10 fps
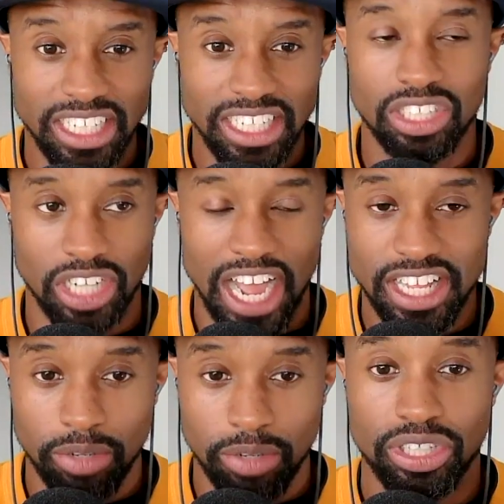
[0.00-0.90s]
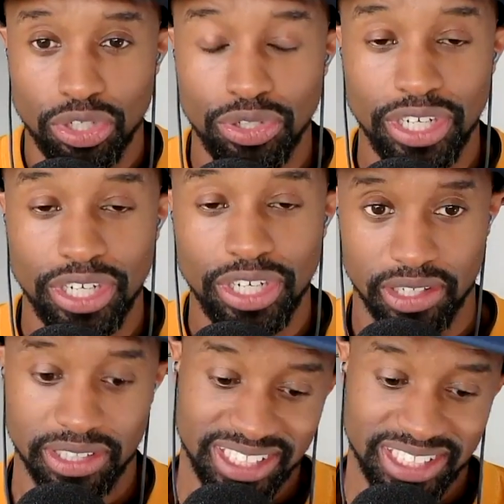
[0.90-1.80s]
took me 2 years to
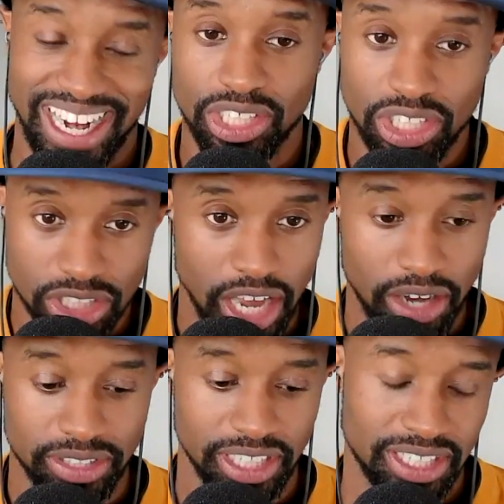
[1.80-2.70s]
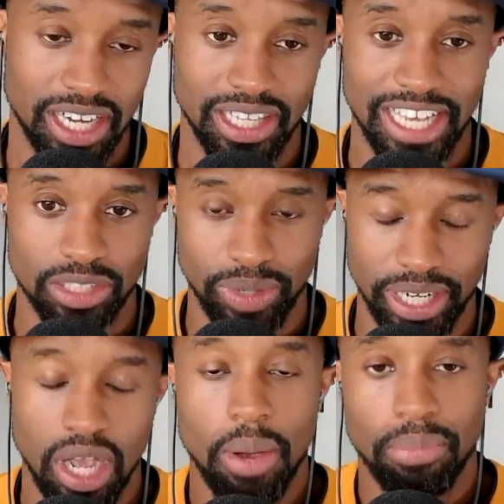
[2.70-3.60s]
get on TikTok. I just got on TikTok last
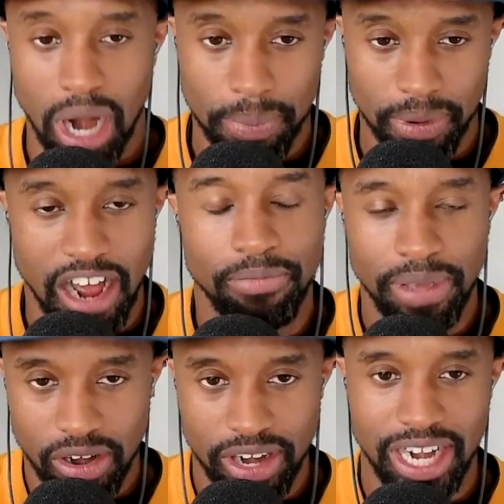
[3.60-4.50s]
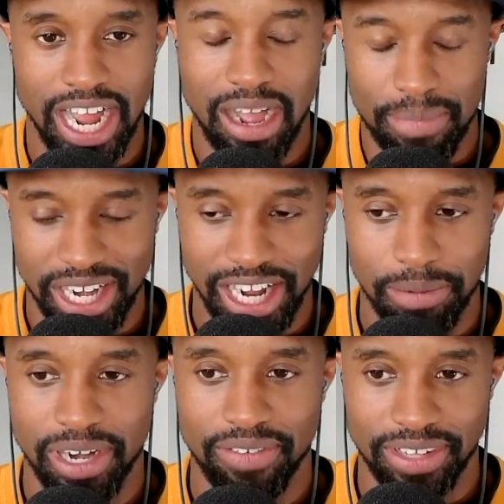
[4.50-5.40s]
week proper. I've been on it. I got my
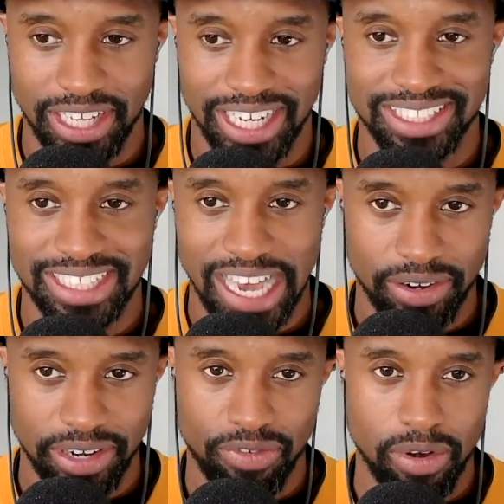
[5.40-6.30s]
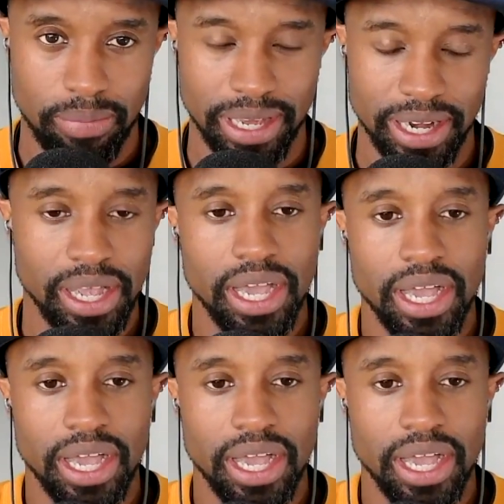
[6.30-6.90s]
name and everything. I sat on it for a bit.